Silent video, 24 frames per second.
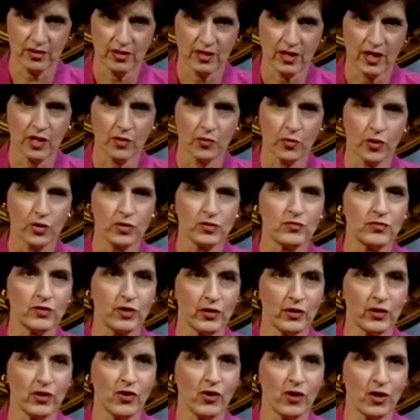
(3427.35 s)
and worked
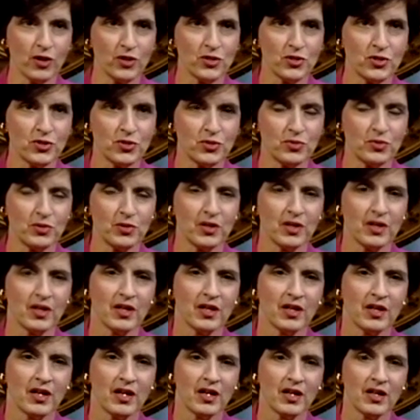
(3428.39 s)
very hard to
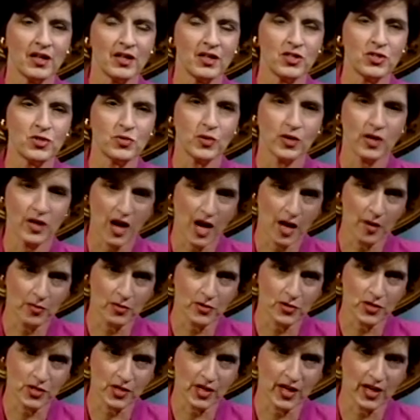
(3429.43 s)

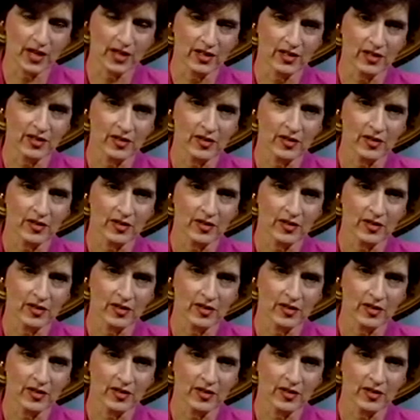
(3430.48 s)
accomplish that.